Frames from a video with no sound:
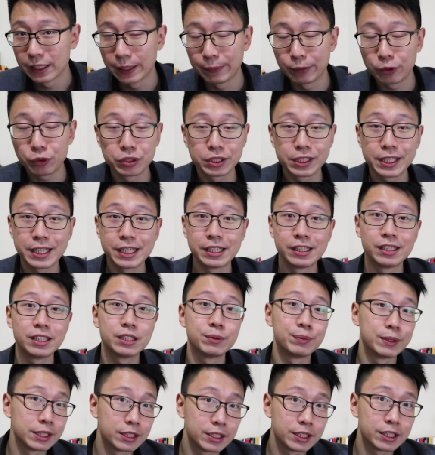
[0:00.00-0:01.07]
I'm going to stay in this
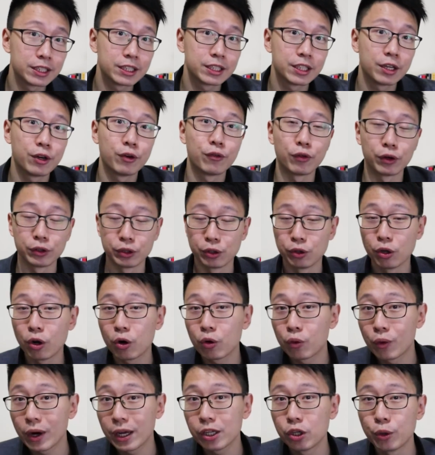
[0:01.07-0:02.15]
business for the long
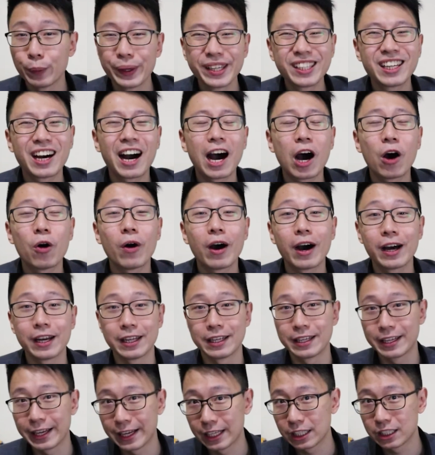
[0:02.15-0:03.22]
run, no matter how hard
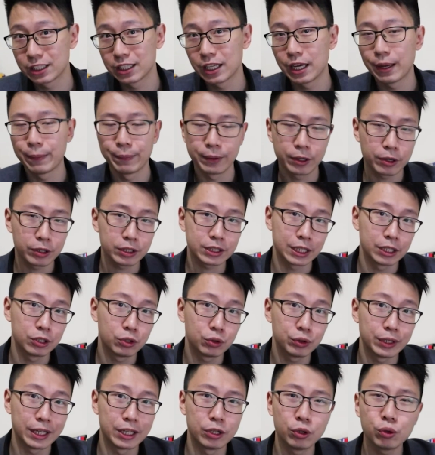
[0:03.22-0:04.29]
it gets, because I
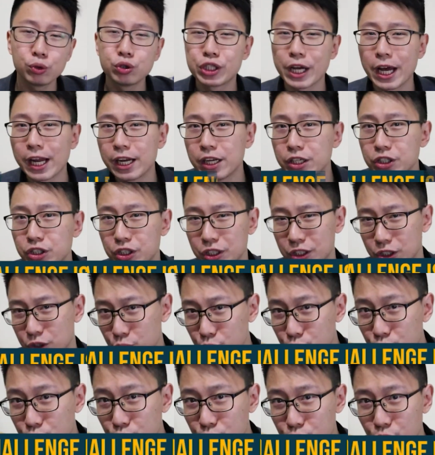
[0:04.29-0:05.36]
know that no challenge is
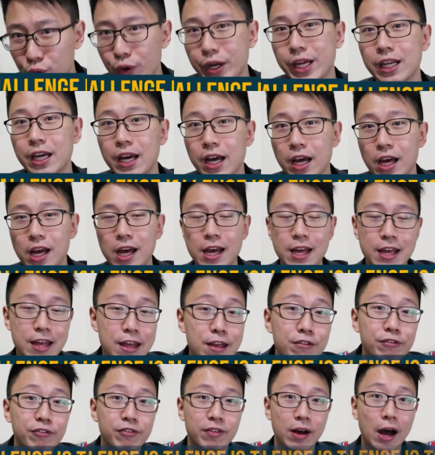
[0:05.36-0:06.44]
too great
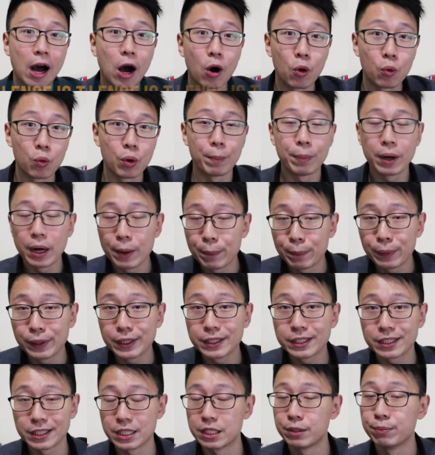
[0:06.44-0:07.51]
if our
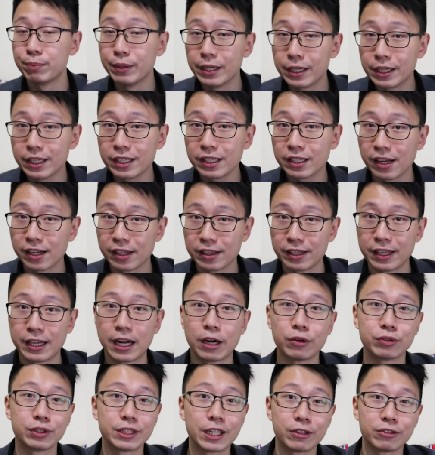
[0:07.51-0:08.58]
purpose is bigger than
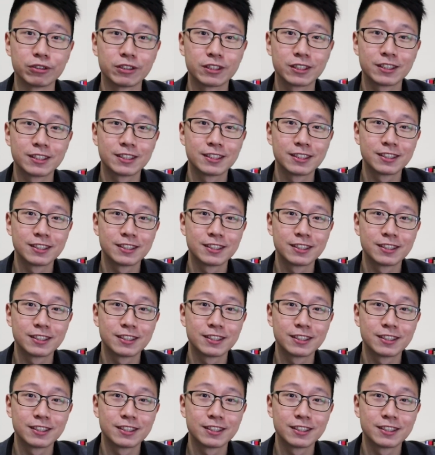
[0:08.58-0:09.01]
ourselves.